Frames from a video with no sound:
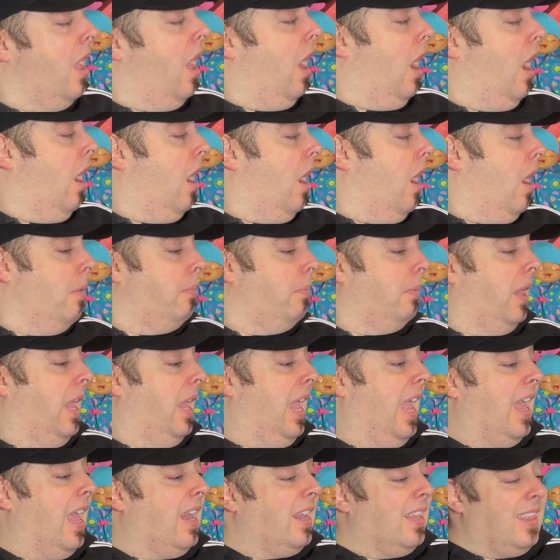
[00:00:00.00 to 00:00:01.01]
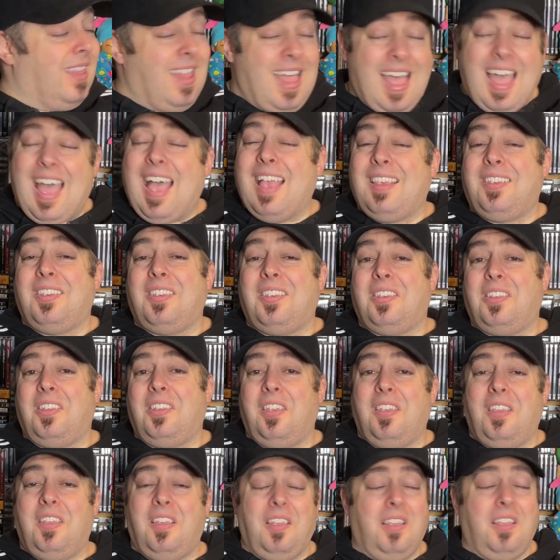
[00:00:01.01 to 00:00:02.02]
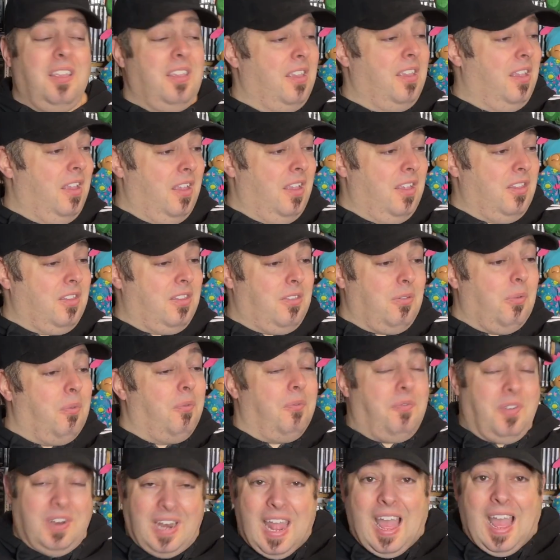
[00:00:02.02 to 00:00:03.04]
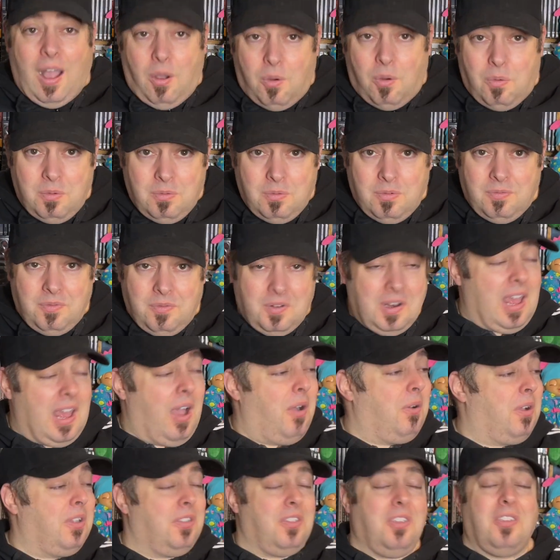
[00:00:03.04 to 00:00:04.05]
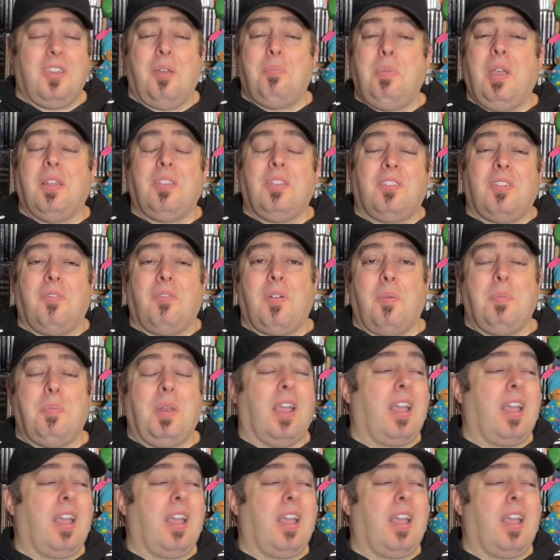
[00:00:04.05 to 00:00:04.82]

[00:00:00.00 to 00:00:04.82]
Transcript: Um, and last, so for now, for now, because there's gonna be other stuff coming.